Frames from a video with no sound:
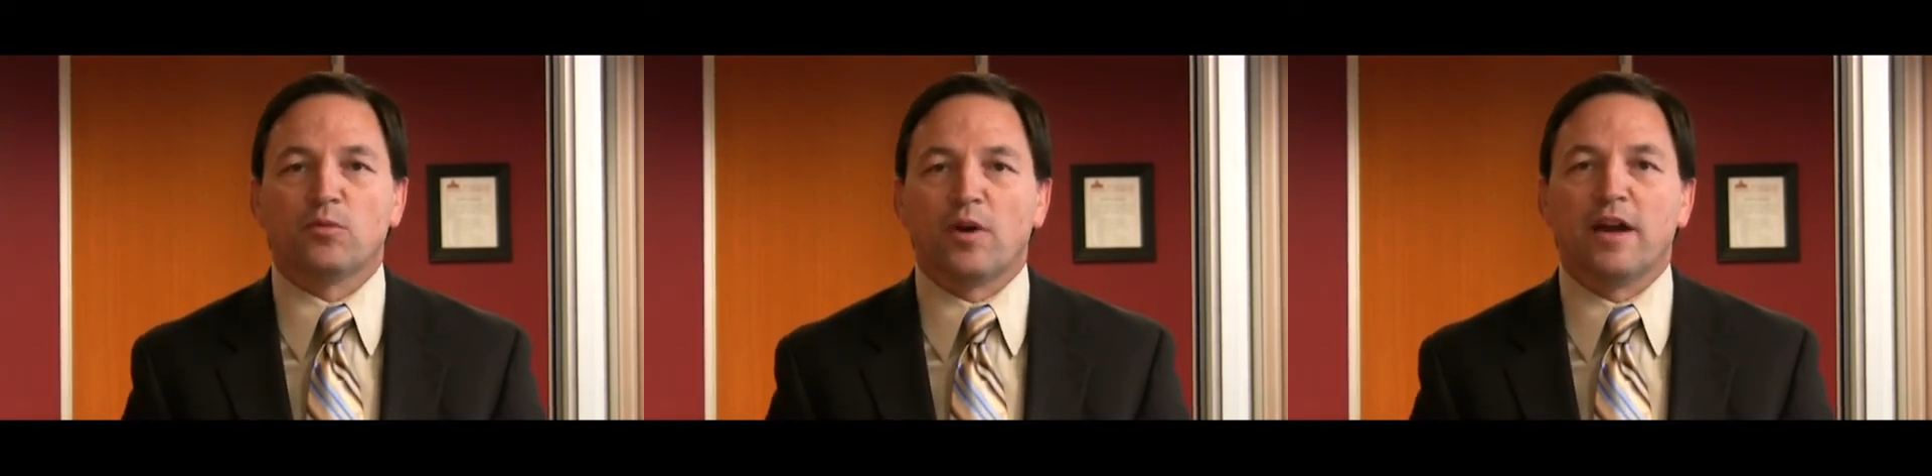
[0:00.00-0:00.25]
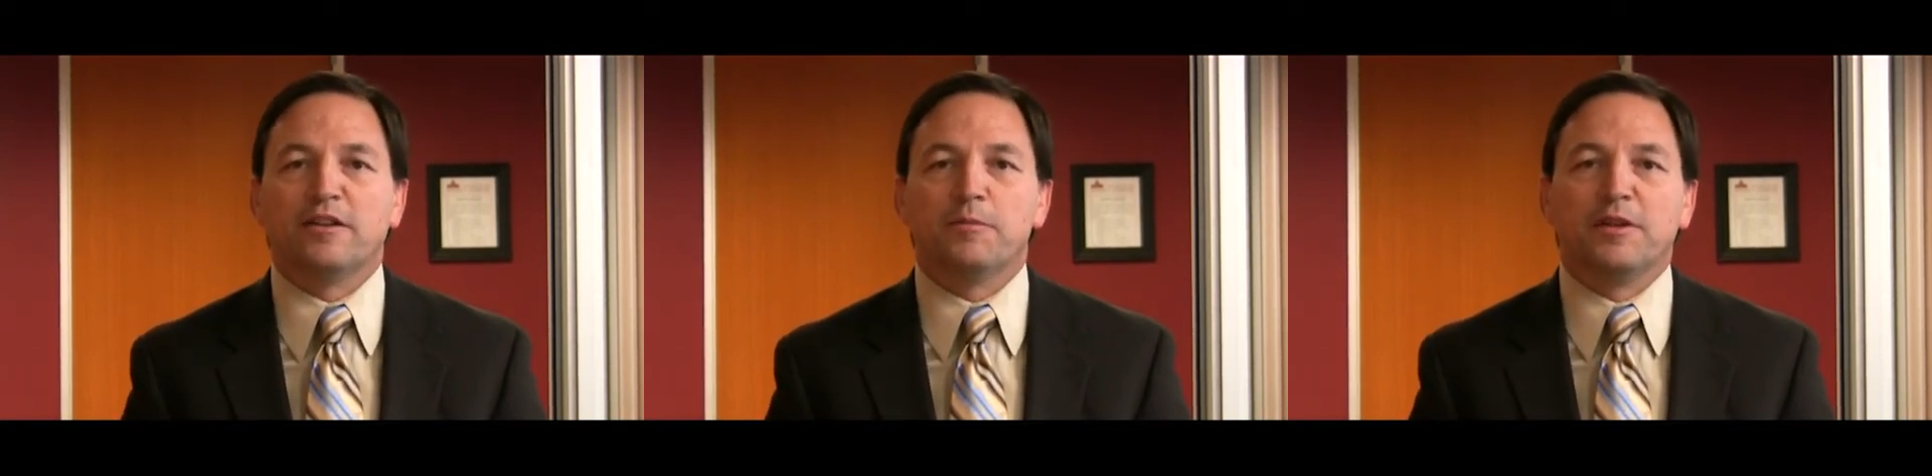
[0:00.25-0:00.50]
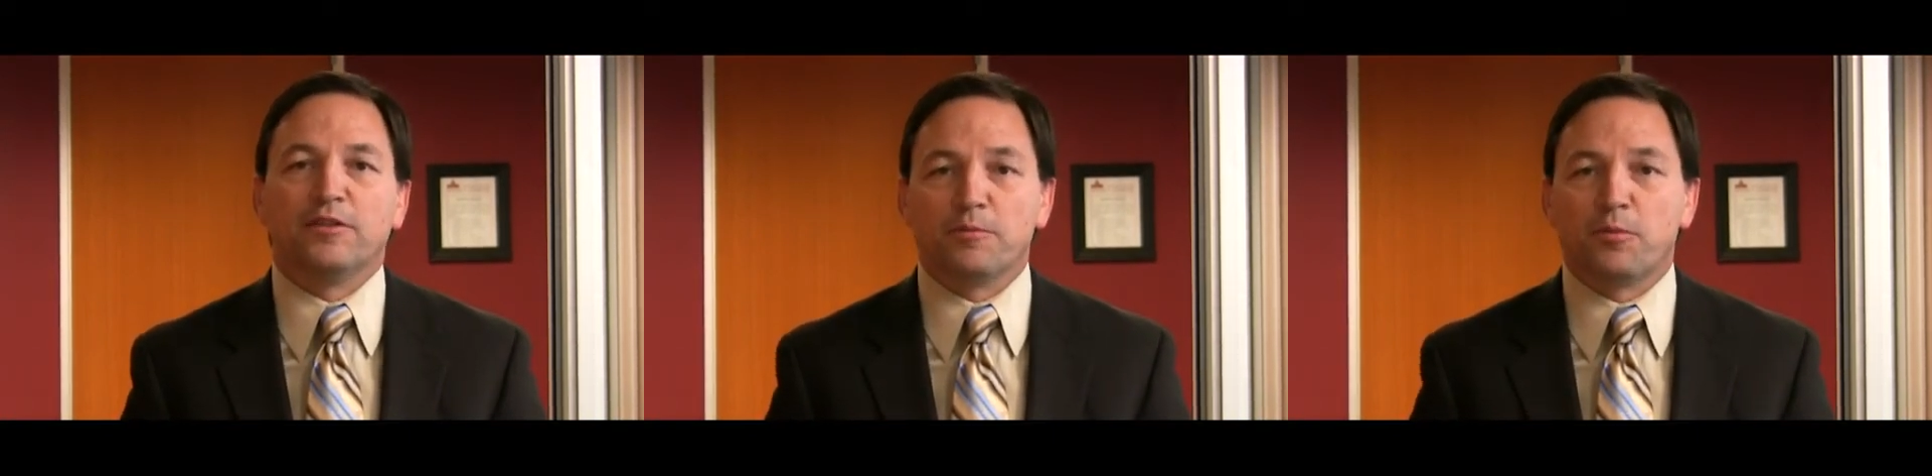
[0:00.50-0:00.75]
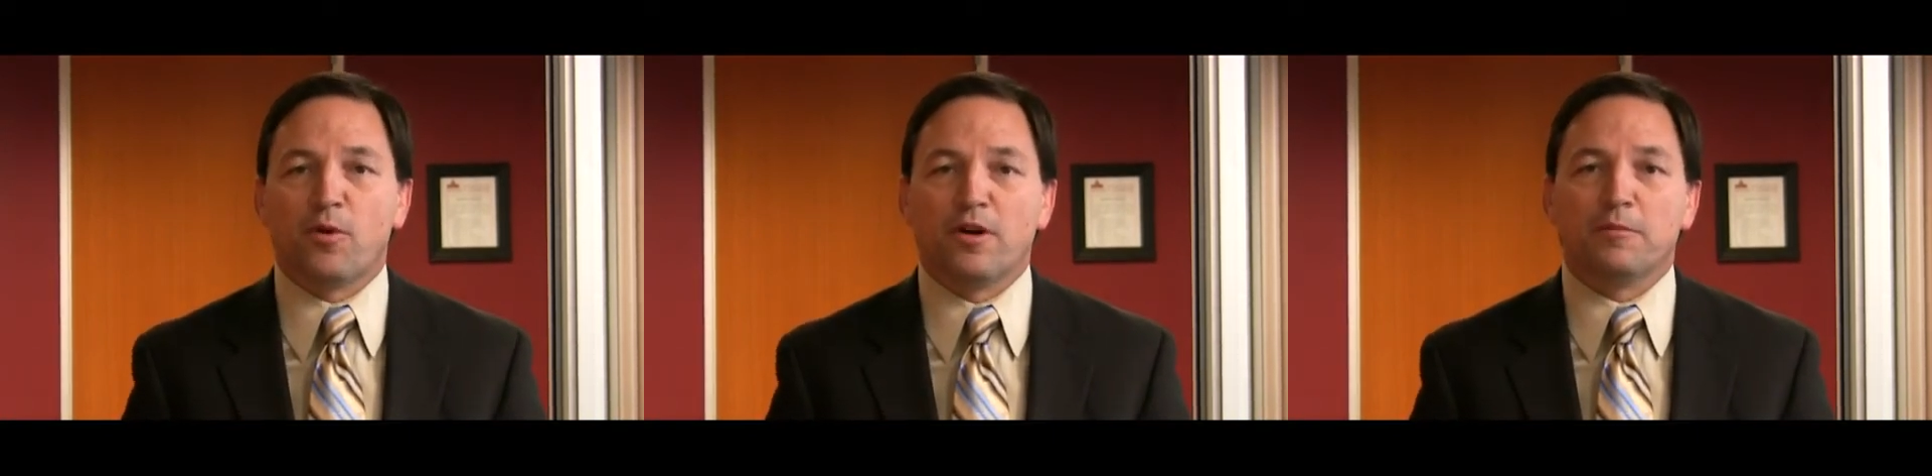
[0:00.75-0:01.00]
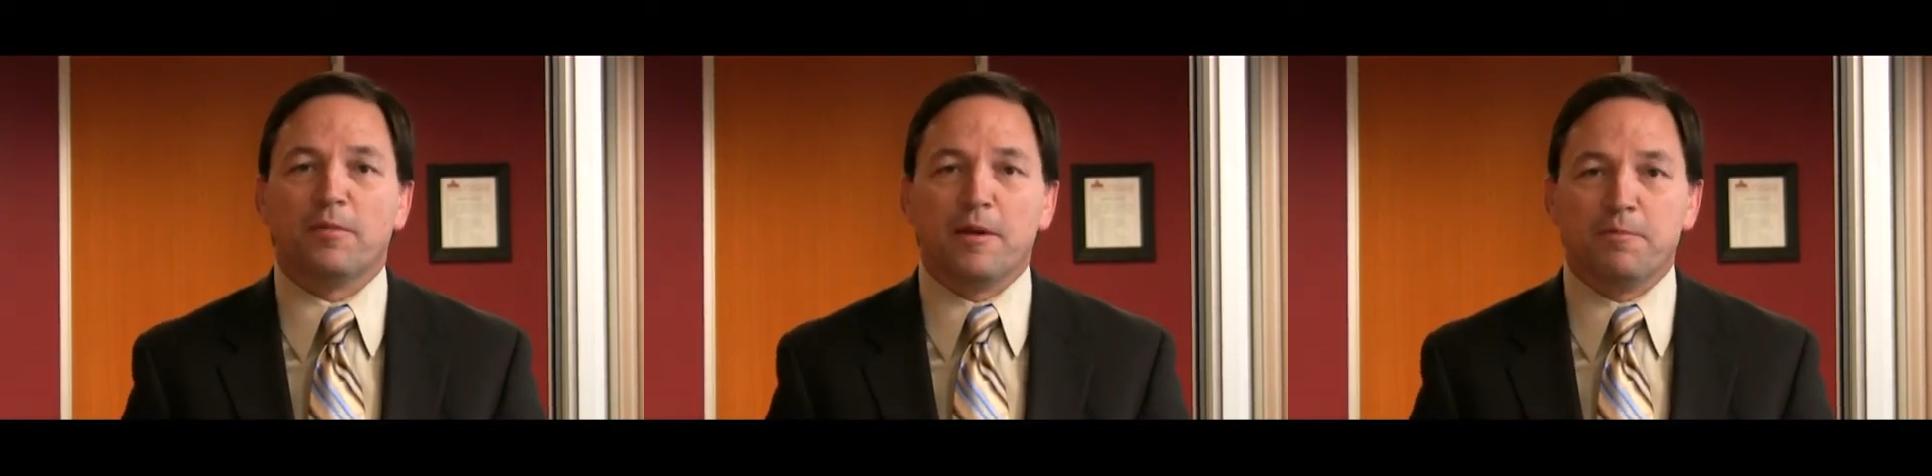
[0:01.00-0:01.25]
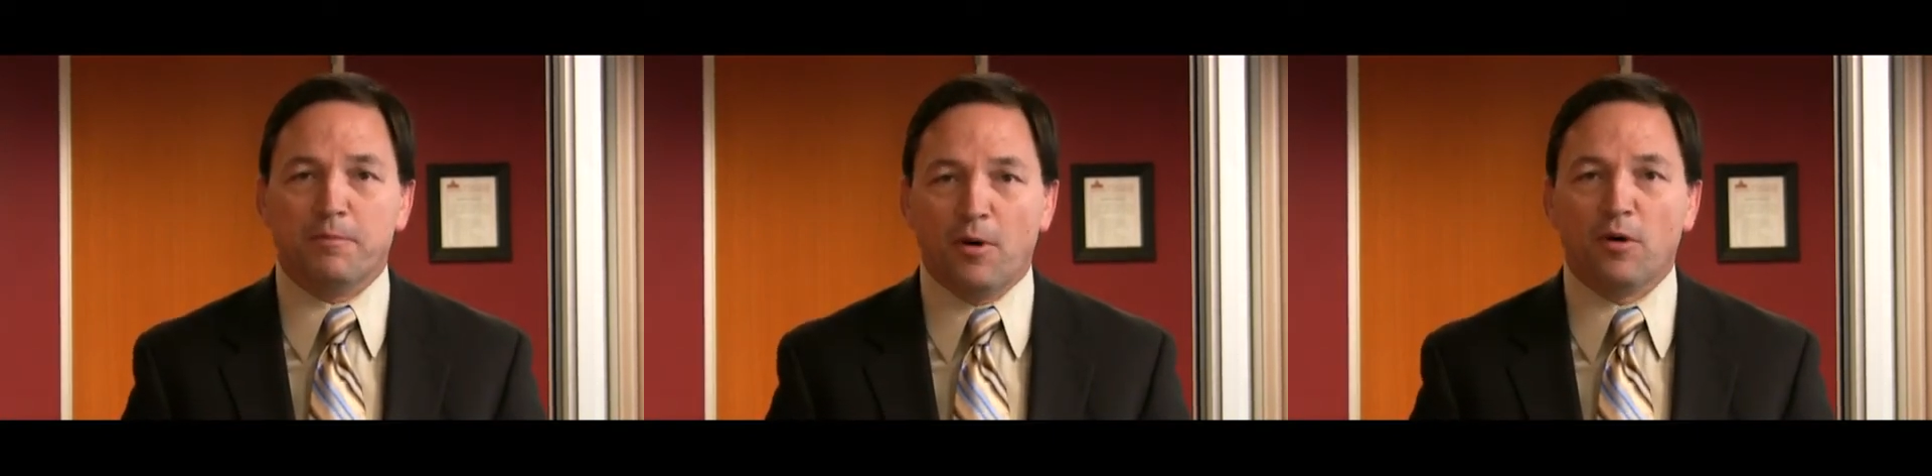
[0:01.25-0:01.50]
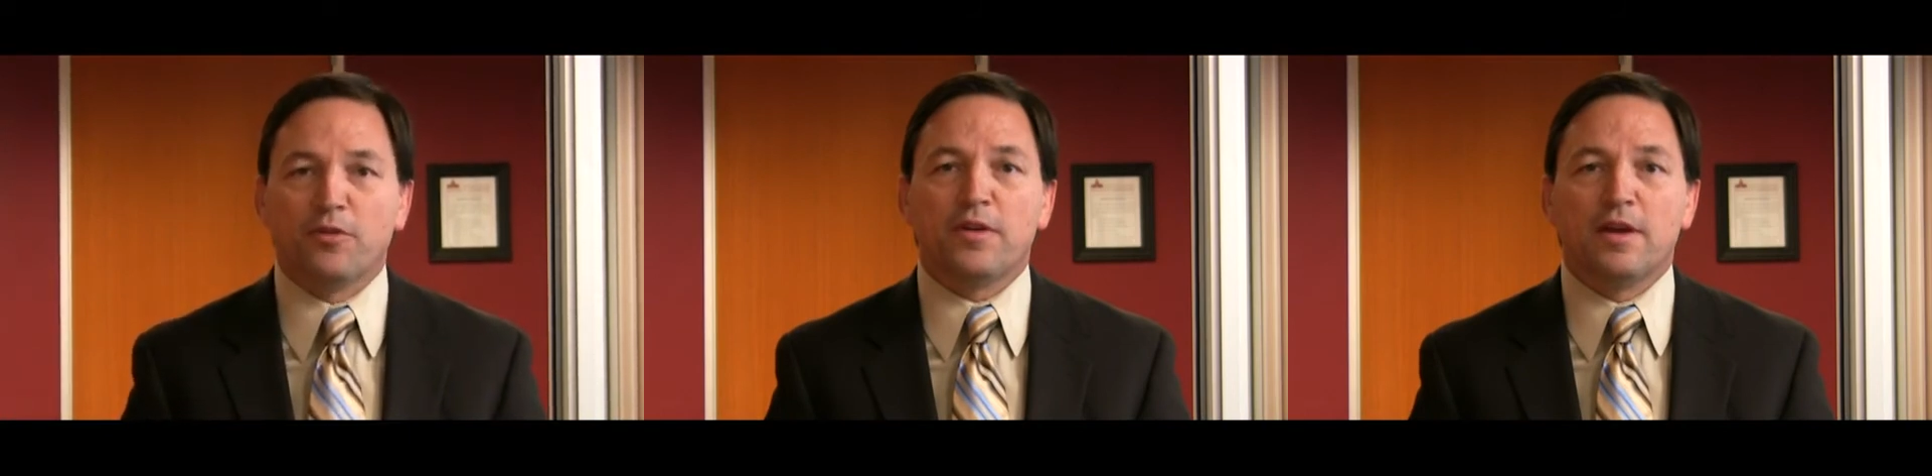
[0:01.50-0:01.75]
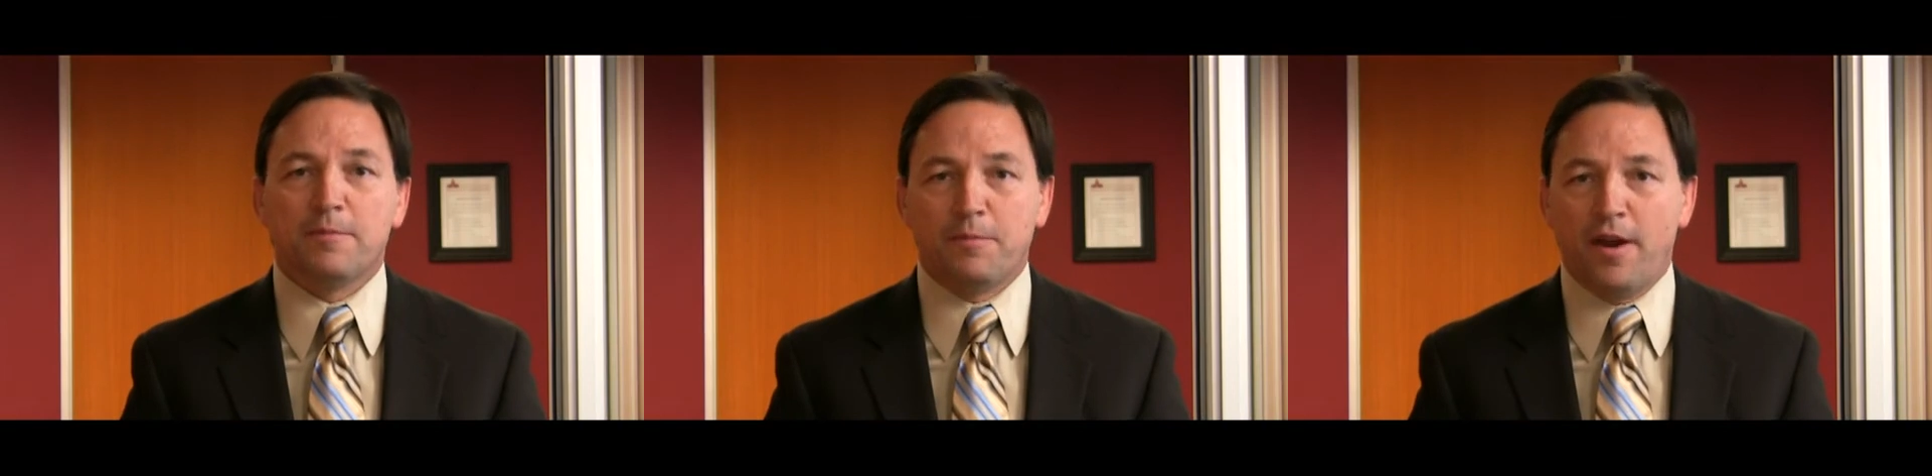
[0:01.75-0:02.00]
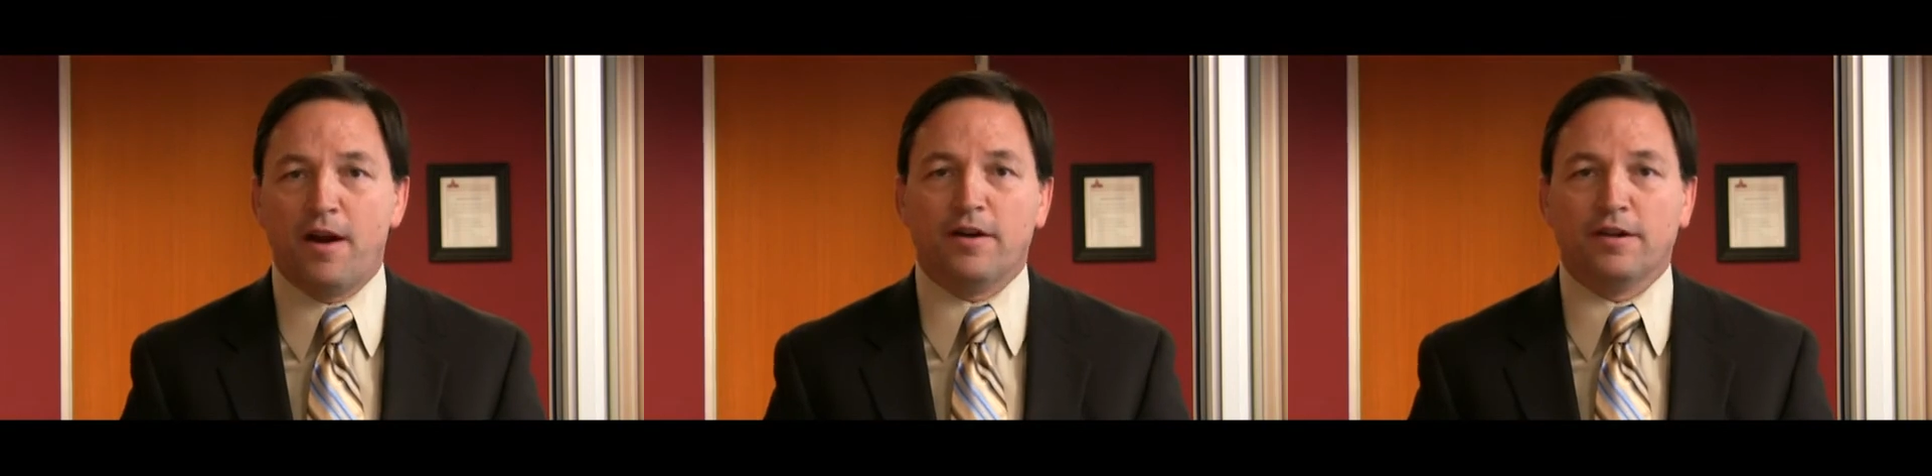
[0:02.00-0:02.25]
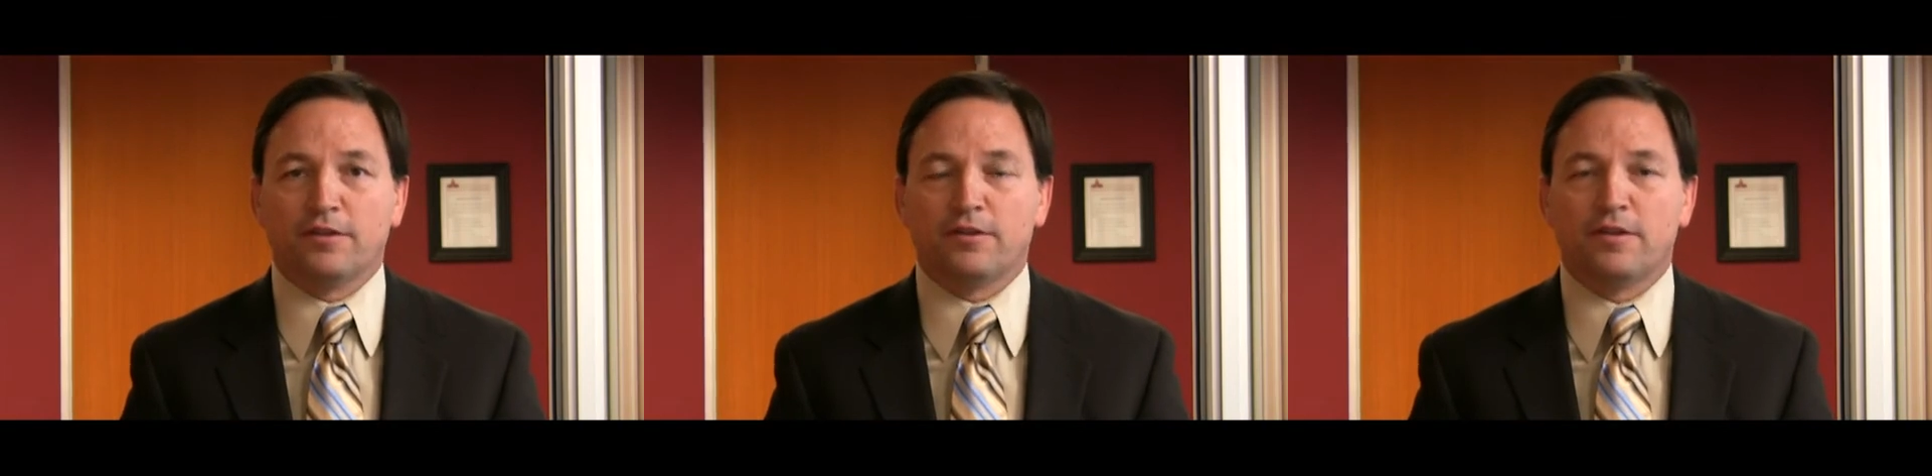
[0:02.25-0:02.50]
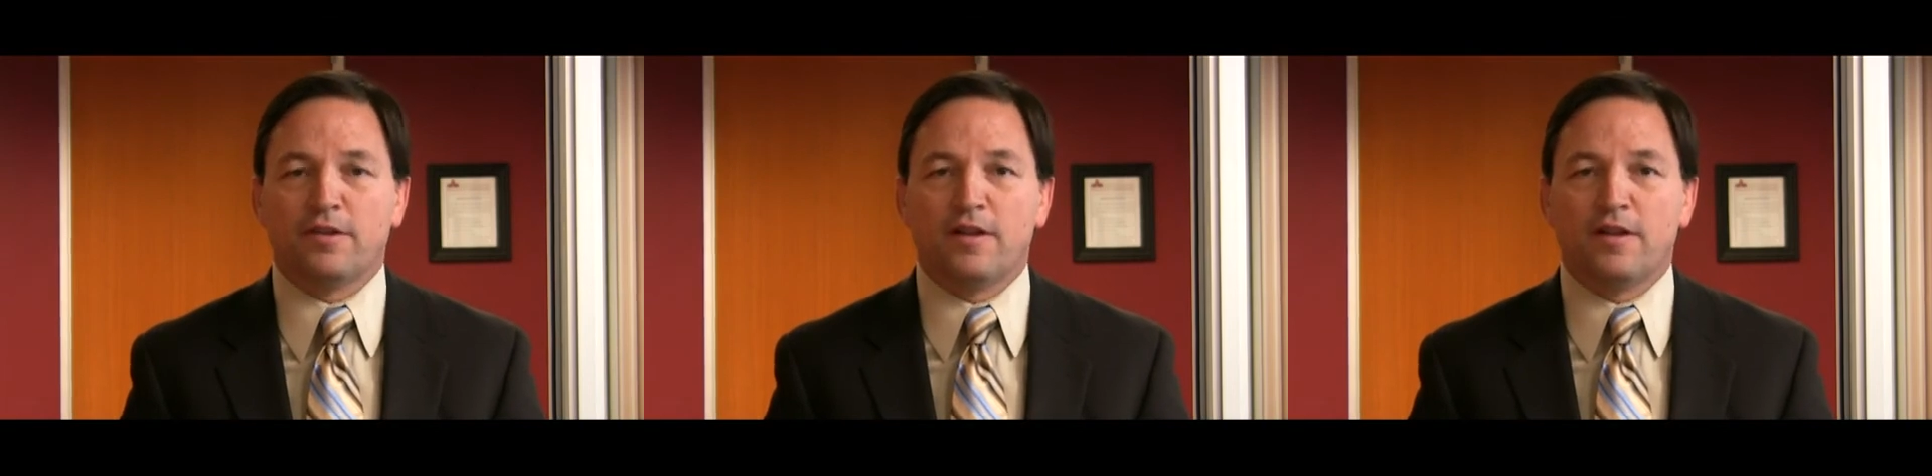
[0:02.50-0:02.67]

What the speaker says: right to be supported by both parents.